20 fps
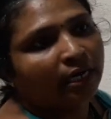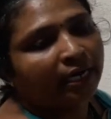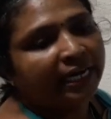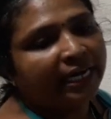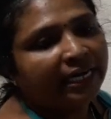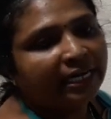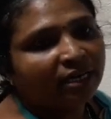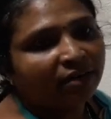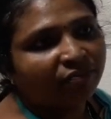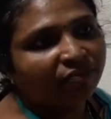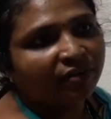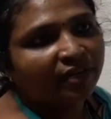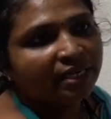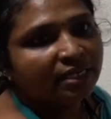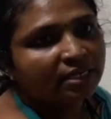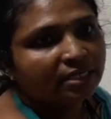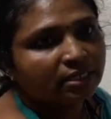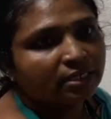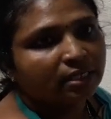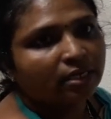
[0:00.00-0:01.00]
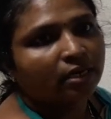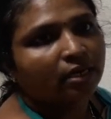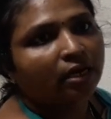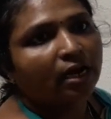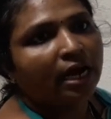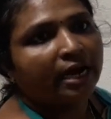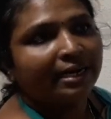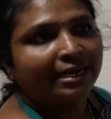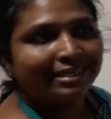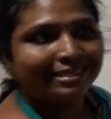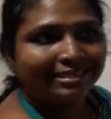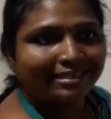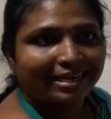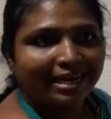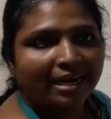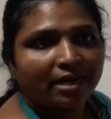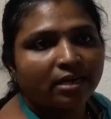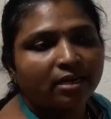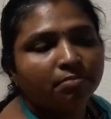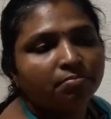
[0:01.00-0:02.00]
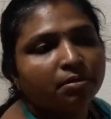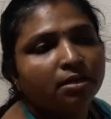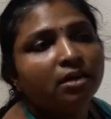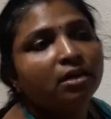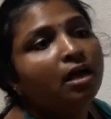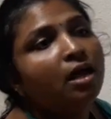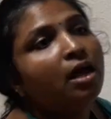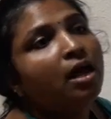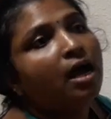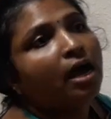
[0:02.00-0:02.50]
interface understandable